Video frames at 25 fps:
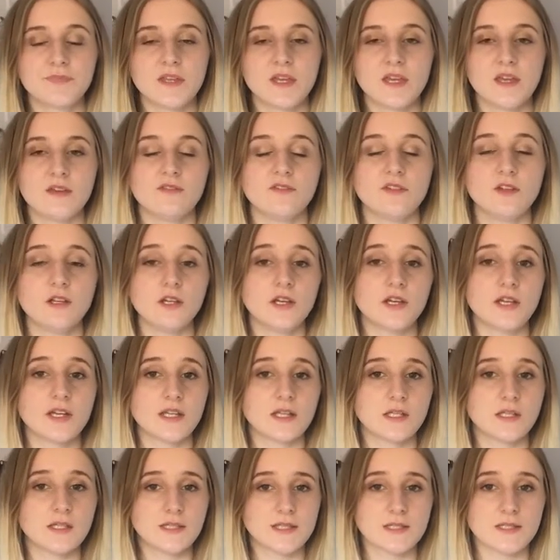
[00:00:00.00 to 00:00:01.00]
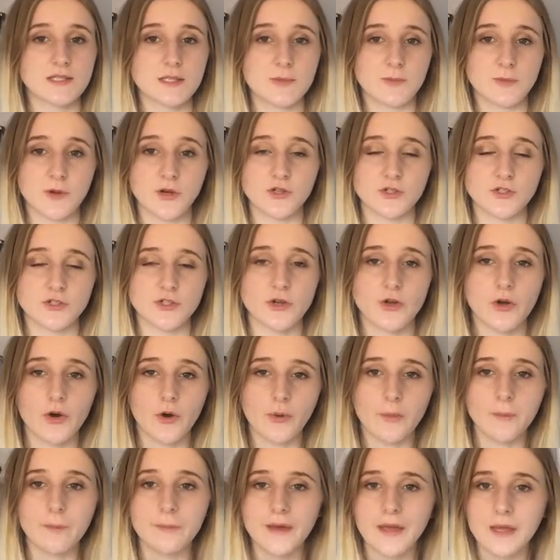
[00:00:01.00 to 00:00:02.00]
if you look in a Disney brochure
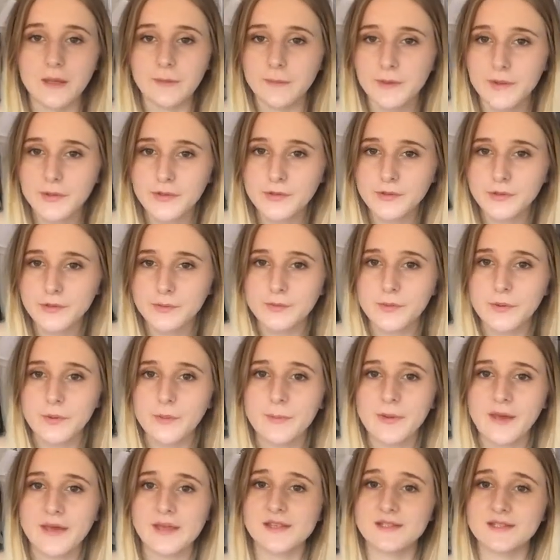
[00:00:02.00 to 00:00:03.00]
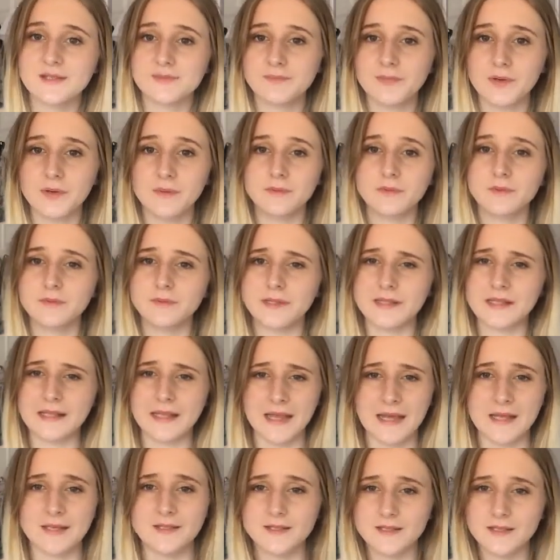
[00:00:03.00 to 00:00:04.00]
on paper the Newport Bay is probably
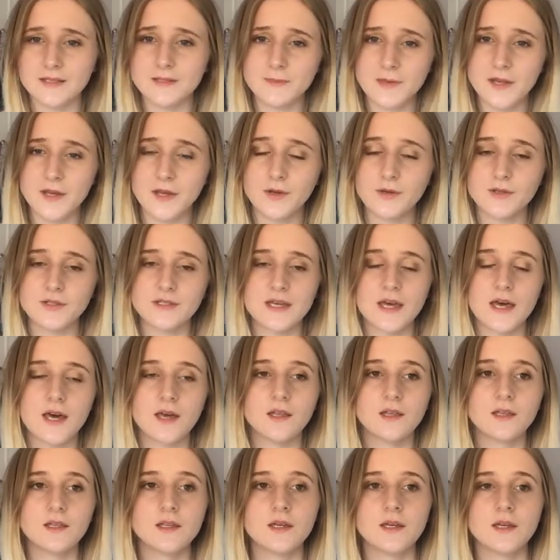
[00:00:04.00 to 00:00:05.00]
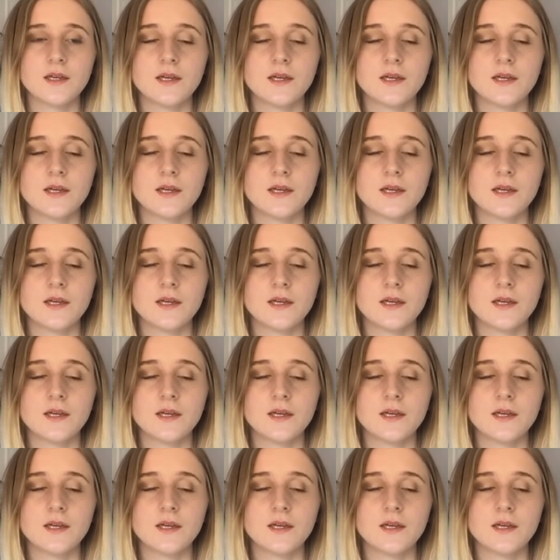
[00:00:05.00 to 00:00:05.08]
classed as a better hotel